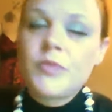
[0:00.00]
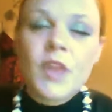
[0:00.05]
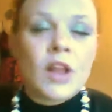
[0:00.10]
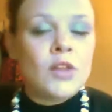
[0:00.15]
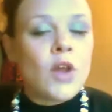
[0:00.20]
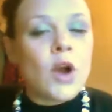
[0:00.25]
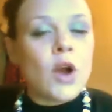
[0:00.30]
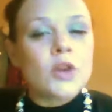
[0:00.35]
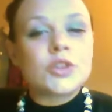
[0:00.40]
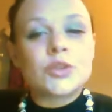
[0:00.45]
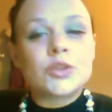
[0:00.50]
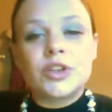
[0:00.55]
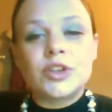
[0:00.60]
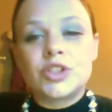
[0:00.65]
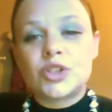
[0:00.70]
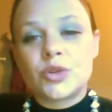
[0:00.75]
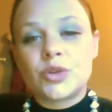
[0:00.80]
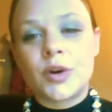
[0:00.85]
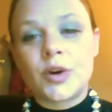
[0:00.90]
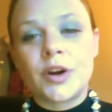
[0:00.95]
Long story
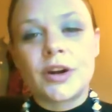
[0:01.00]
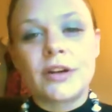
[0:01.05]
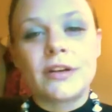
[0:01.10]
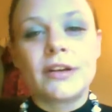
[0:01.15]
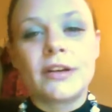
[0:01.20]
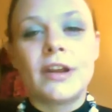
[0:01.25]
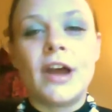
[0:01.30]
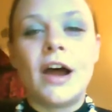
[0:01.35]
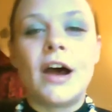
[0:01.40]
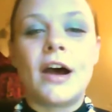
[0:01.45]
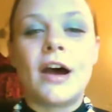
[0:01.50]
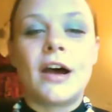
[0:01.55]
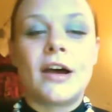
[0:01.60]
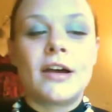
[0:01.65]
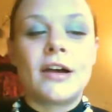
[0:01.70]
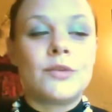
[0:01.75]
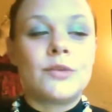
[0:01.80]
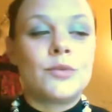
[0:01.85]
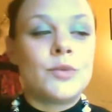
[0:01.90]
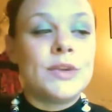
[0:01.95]
short,
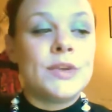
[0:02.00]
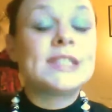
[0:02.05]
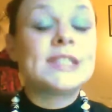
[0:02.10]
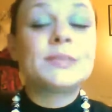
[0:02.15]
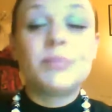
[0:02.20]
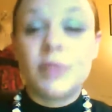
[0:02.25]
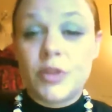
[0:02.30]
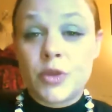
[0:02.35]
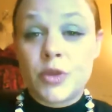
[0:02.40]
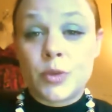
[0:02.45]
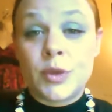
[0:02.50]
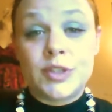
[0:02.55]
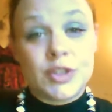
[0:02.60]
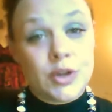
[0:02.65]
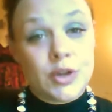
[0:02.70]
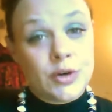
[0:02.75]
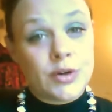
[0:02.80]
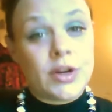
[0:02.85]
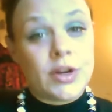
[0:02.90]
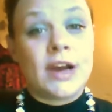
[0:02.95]
we split the
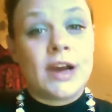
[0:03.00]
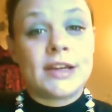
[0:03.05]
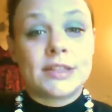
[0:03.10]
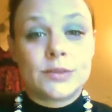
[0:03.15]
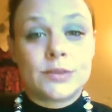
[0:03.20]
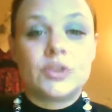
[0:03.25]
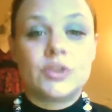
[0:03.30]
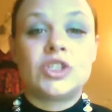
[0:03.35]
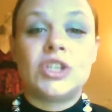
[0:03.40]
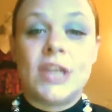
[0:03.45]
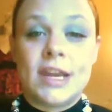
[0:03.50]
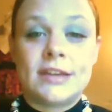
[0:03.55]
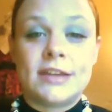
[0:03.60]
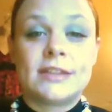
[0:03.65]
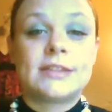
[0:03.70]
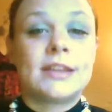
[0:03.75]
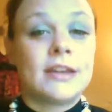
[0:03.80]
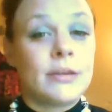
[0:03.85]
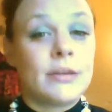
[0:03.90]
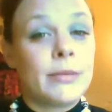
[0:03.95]
return cost when she had
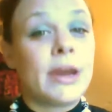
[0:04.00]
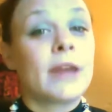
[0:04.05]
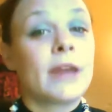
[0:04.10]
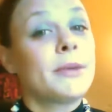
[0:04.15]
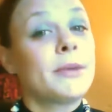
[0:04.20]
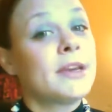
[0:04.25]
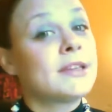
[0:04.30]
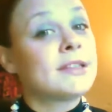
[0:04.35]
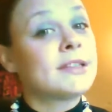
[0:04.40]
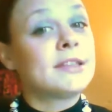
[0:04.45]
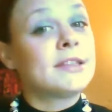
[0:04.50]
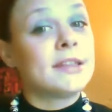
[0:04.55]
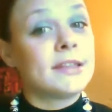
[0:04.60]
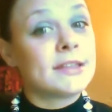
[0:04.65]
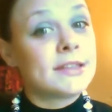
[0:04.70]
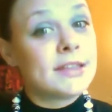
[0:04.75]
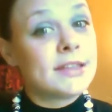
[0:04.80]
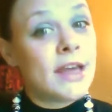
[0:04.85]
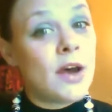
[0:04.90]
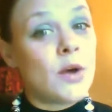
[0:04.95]
to send it back because it
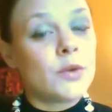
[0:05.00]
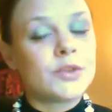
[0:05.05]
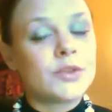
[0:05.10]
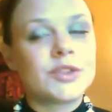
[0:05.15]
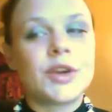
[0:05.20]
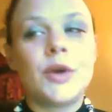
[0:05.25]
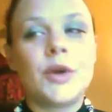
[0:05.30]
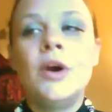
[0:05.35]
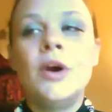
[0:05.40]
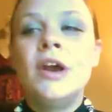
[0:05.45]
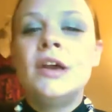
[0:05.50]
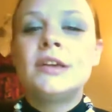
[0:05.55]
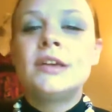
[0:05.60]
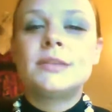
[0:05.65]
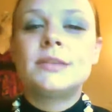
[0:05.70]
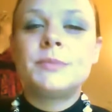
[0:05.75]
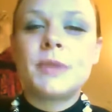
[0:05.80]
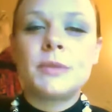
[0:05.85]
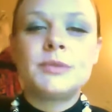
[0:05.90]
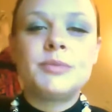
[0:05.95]
didn't sell. So
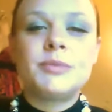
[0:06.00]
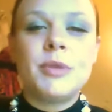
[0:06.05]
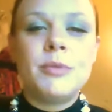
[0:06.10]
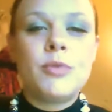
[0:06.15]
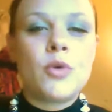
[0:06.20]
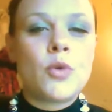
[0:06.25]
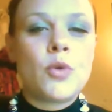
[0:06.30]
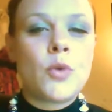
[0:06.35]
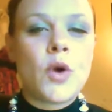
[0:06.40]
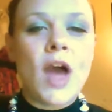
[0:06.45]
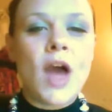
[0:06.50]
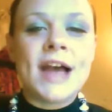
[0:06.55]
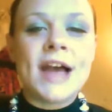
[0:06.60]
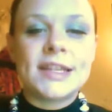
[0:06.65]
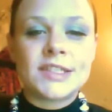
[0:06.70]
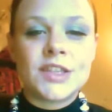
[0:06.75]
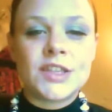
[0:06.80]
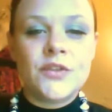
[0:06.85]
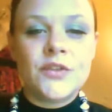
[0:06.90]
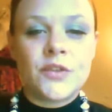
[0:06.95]
sometimes people will
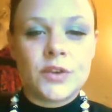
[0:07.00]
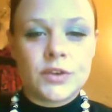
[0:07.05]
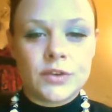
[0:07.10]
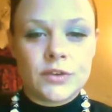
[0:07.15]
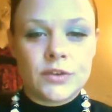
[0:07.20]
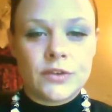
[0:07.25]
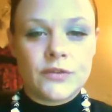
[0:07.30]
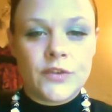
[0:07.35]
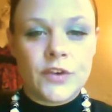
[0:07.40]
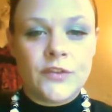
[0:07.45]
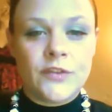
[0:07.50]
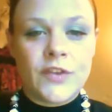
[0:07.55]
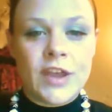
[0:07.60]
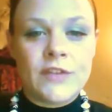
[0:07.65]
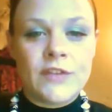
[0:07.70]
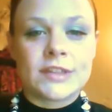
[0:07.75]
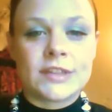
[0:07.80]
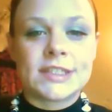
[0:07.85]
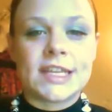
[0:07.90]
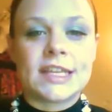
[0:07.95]
ask you for
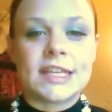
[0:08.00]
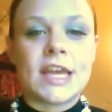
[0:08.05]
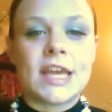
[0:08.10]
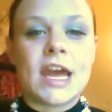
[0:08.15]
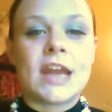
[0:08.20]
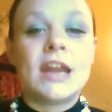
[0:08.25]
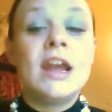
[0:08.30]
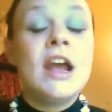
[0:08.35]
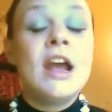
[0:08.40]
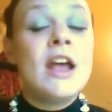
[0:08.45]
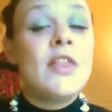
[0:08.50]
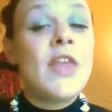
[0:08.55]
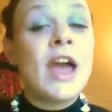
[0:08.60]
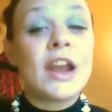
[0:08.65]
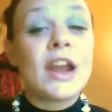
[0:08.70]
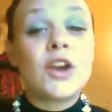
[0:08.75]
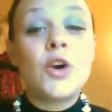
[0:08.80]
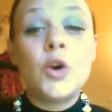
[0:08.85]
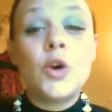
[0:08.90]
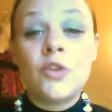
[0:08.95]
favors like that.
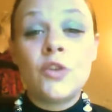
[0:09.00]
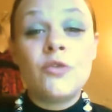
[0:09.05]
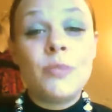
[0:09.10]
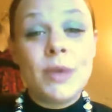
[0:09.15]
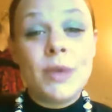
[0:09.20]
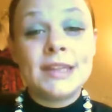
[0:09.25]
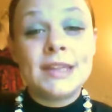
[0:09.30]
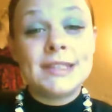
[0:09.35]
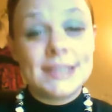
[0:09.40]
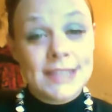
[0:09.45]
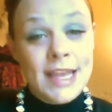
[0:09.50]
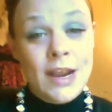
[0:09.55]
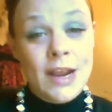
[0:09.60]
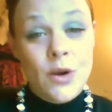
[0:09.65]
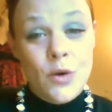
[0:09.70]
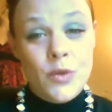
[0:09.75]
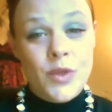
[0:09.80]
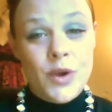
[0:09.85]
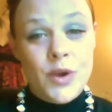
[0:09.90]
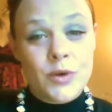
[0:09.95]
That could have been a
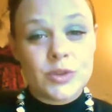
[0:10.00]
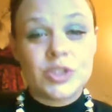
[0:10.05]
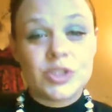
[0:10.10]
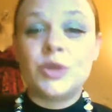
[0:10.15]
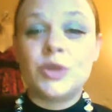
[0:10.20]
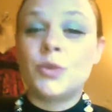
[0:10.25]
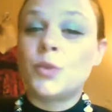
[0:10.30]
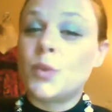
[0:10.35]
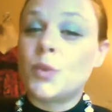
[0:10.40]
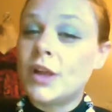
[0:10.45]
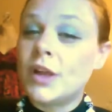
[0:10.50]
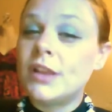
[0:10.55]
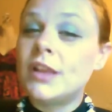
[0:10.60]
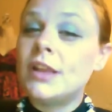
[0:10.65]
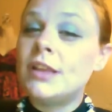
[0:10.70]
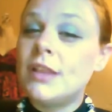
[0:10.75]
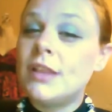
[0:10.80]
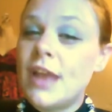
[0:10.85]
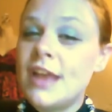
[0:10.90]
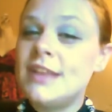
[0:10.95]
sale though. She
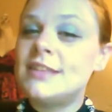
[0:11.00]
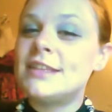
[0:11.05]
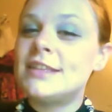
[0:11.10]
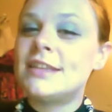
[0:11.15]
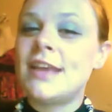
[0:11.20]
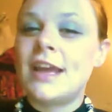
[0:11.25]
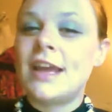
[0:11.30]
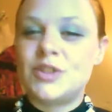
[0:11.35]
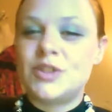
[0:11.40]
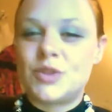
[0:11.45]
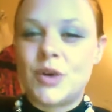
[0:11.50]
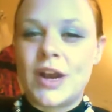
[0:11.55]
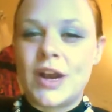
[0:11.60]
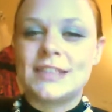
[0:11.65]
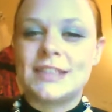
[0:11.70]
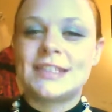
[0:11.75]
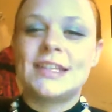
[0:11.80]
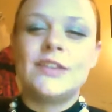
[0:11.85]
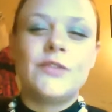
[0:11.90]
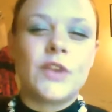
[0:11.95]
really liked that
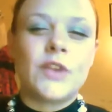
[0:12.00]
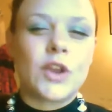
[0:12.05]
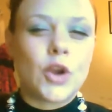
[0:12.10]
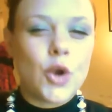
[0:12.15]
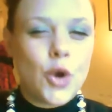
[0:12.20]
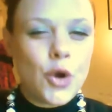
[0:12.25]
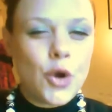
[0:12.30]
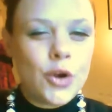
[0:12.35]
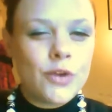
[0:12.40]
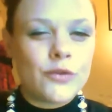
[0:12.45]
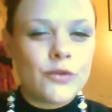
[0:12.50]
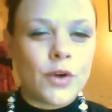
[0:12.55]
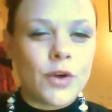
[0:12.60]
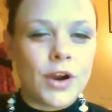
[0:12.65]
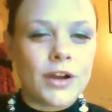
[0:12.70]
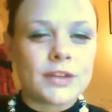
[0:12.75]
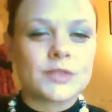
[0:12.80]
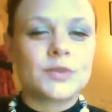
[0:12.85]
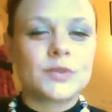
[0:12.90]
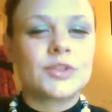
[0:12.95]
dress, and if it could have
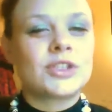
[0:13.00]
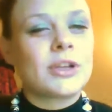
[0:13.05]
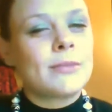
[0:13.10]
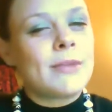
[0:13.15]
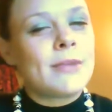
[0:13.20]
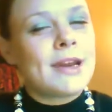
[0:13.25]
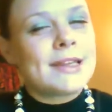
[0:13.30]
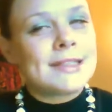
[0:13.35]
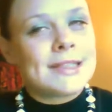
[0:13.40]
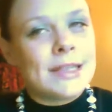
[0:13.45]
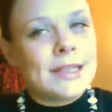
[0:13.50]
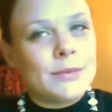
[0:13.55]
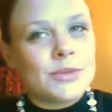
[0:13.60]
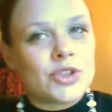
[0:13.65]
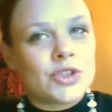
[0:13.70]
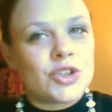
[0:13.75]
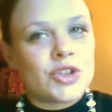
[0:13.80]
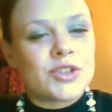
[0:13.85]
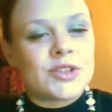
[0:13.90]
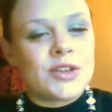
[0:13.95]
worked, which I'm not a
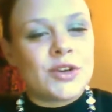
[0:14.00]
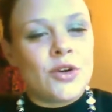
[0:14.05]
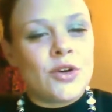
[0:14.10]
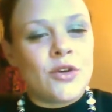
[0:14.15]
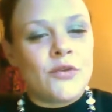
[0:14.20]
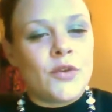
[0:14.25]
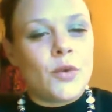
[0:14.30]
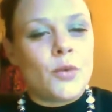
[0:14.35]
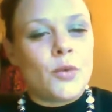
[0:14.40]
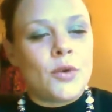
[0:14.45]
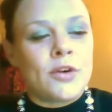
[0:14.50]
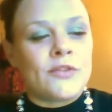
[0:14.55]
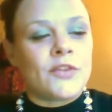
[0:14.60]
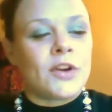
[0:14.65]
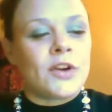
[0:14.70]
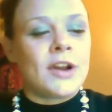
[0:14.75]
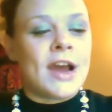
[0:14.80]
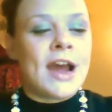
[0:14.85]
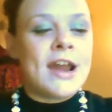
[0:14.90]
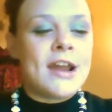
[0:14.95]
seamstress to know if it would have
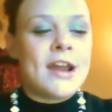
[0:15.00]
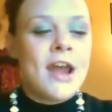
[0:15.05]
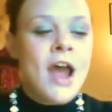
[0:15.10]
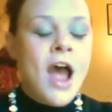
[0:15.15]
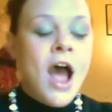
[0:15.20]
or not,